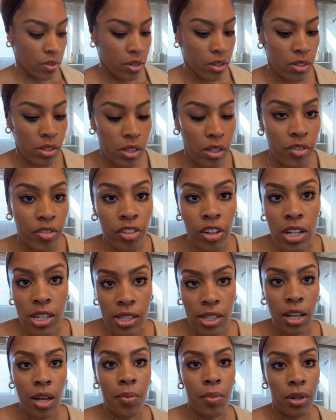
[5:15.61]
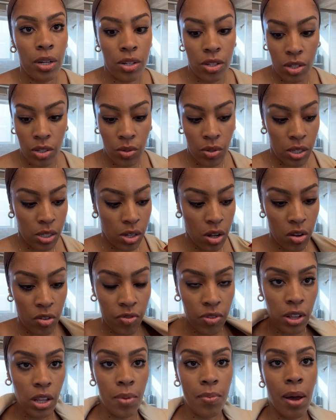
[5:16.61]
So the first thing I'm going to do is go
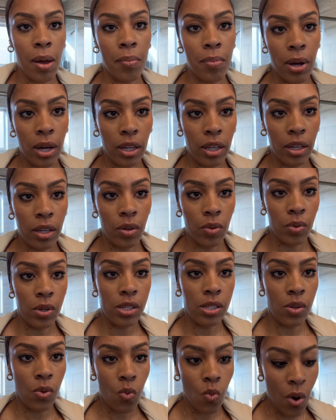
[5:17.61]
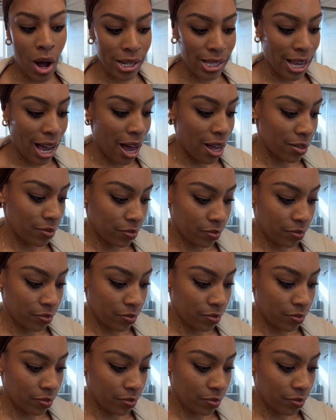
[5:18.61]
fill up my bucket with some water.